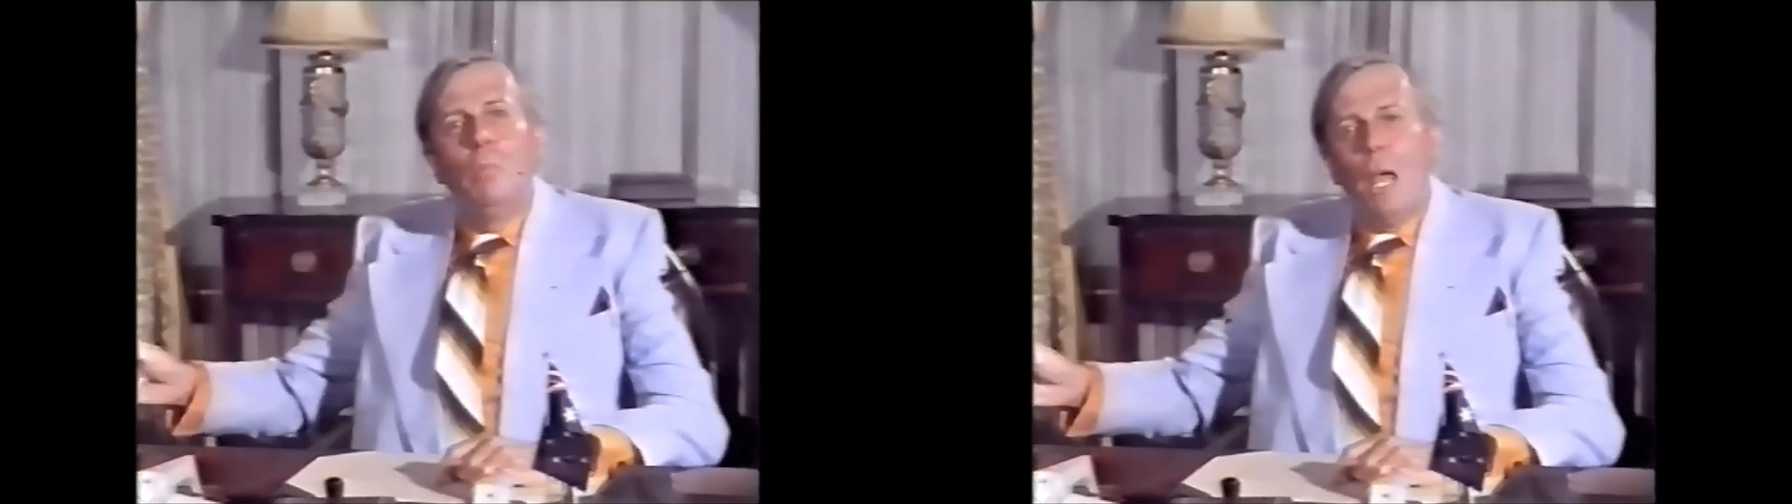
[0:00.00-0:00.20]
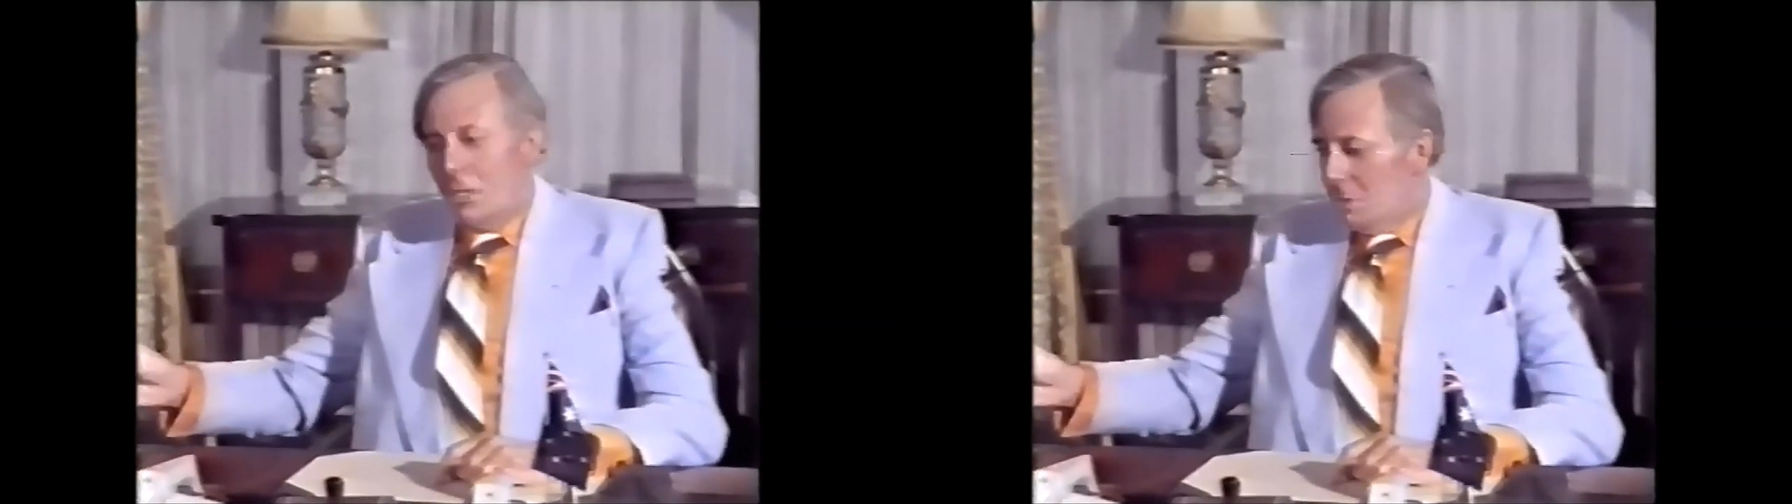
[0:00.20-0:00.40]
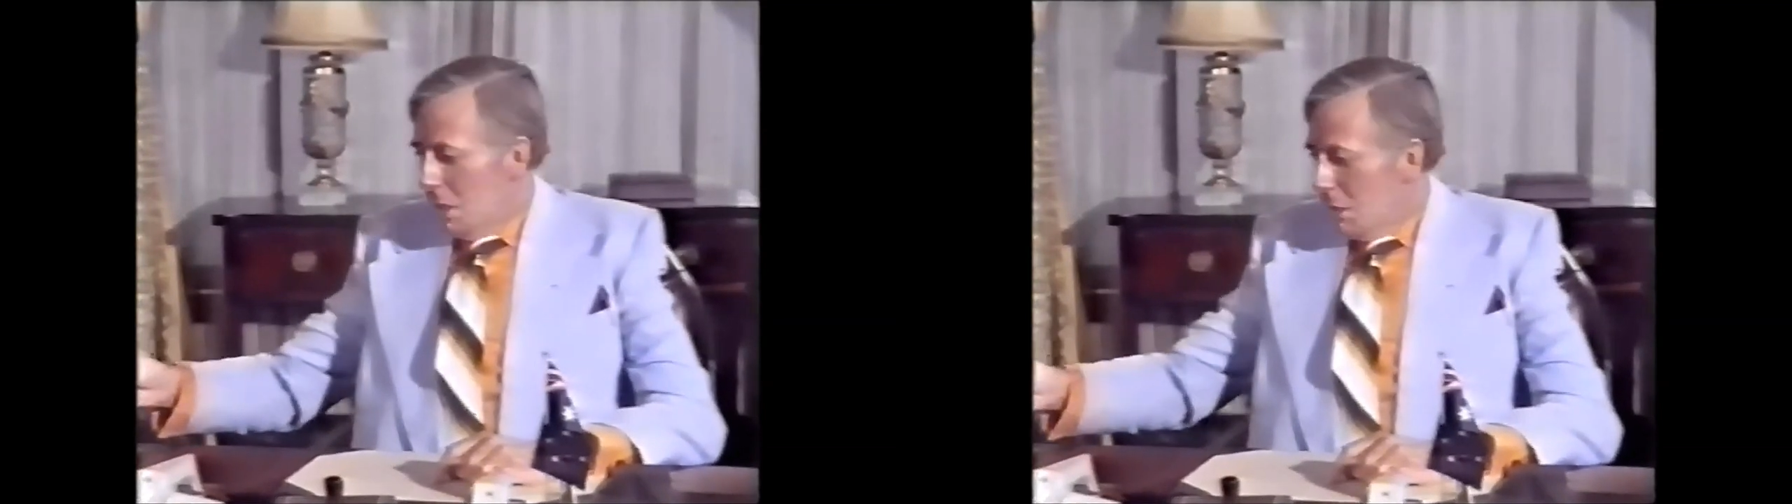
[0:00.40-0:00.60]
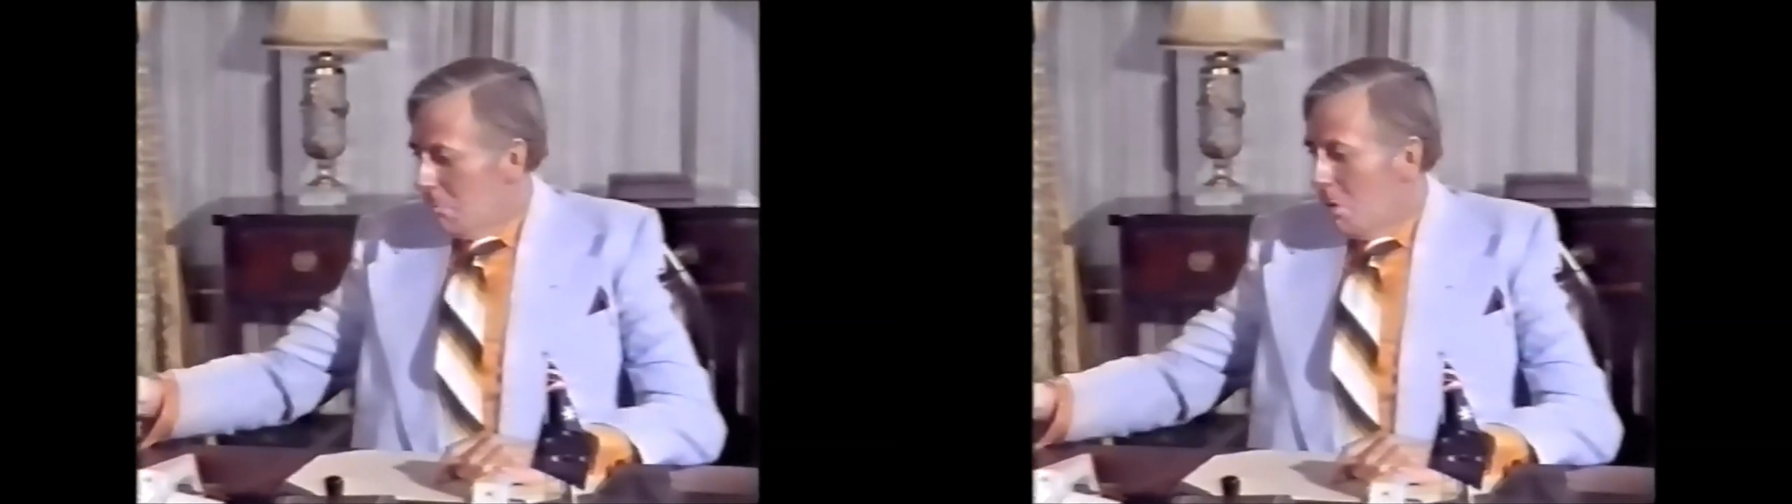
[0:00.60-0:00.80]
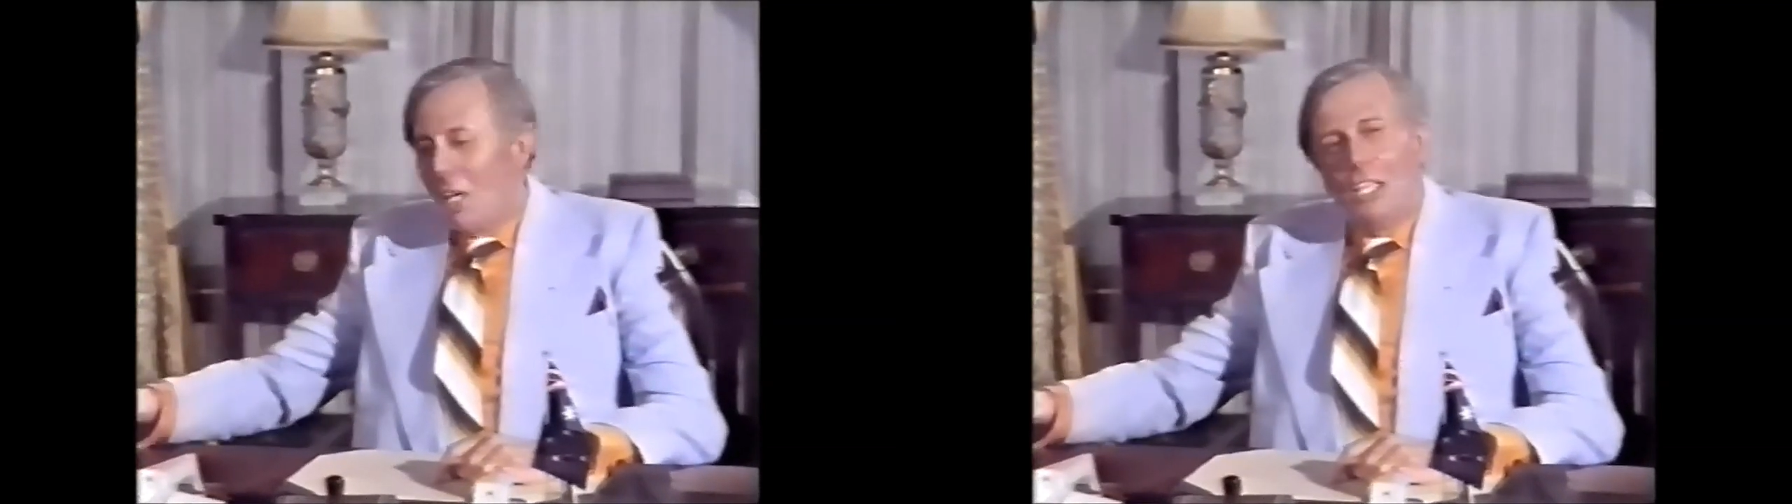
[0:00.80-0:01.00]
in the back seat
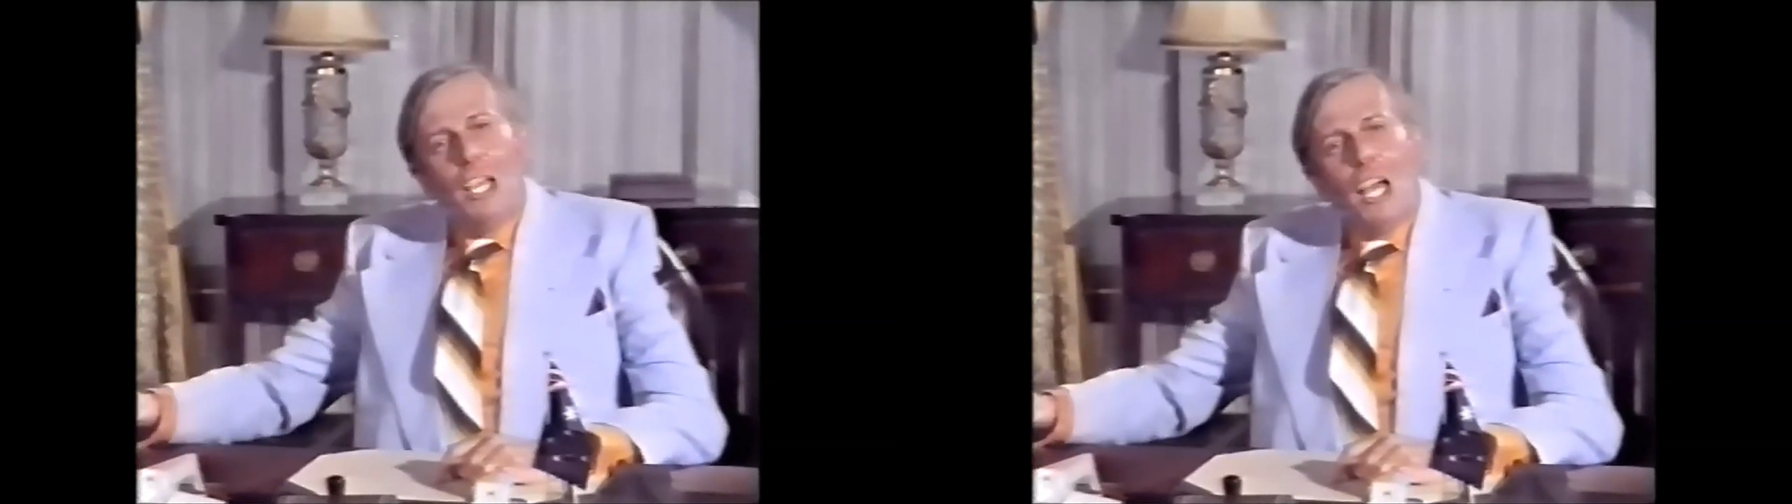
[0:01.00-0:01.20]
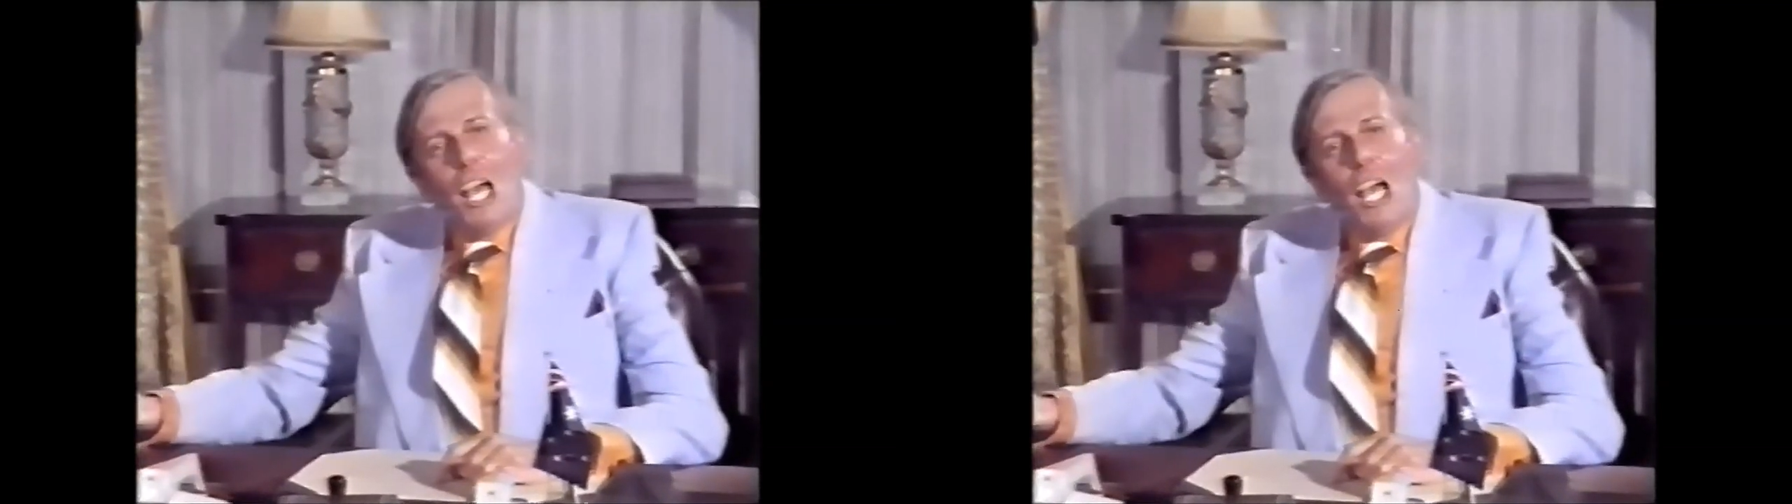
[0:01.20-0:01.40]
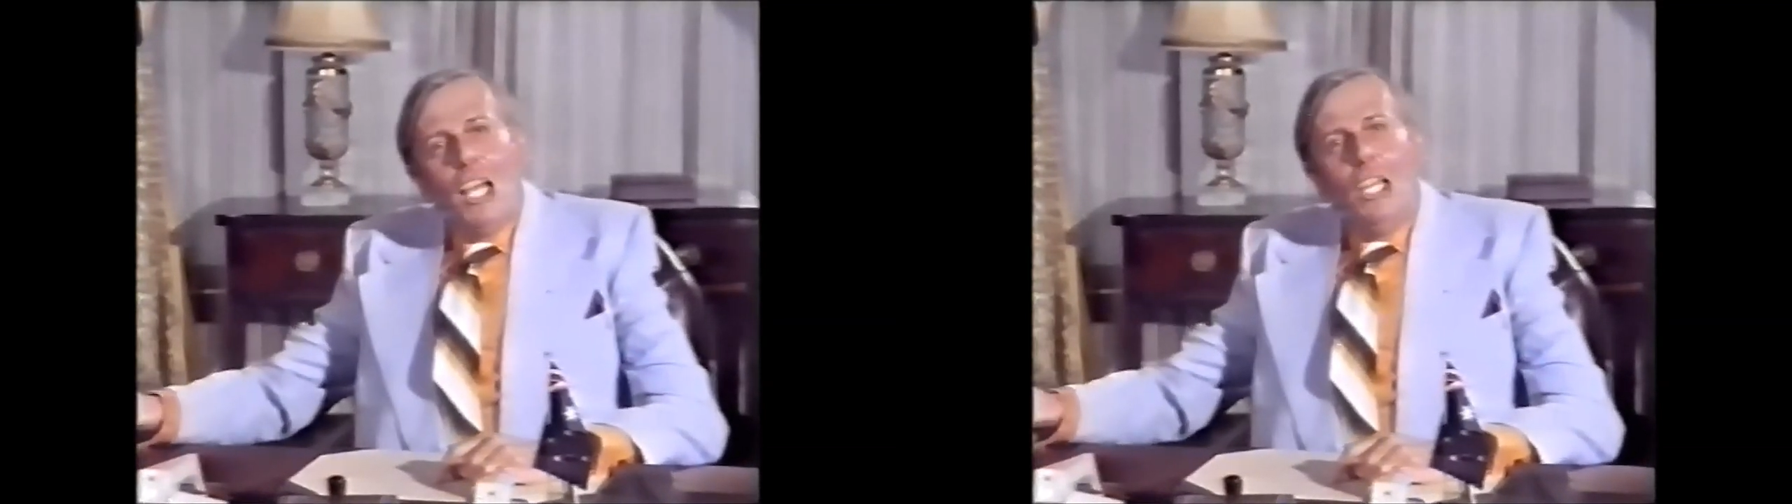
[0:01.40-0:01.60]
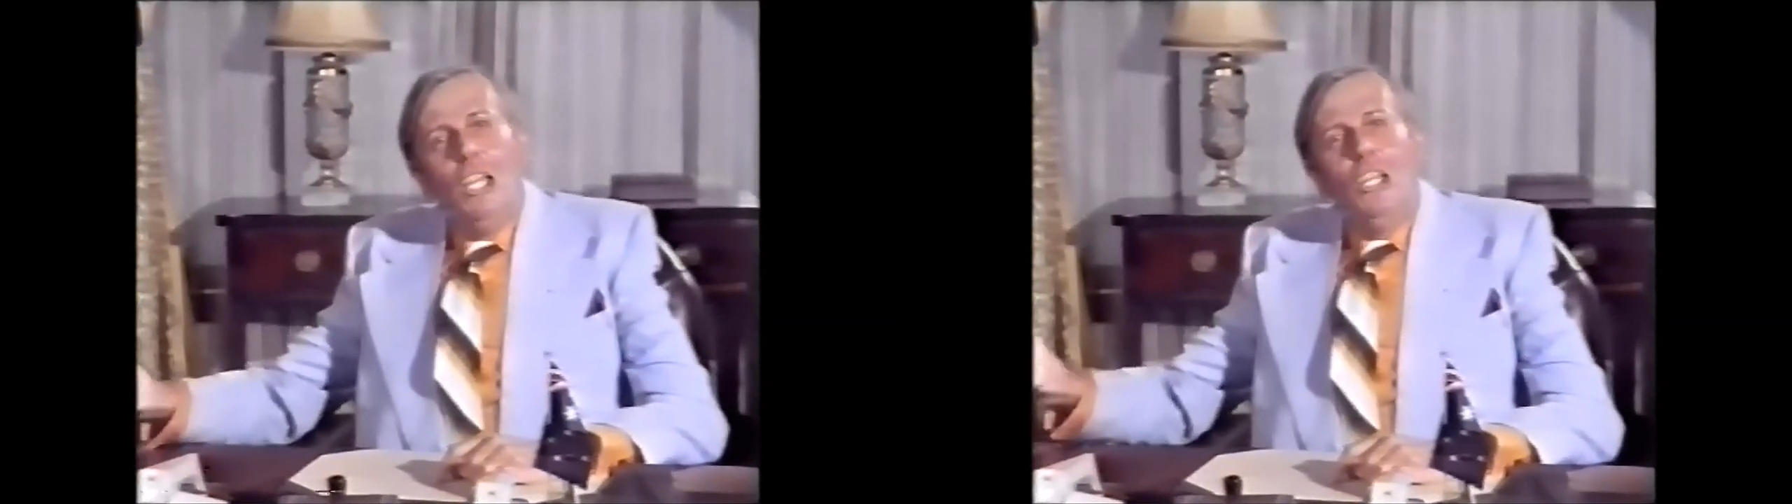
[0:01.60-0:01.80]
of my car.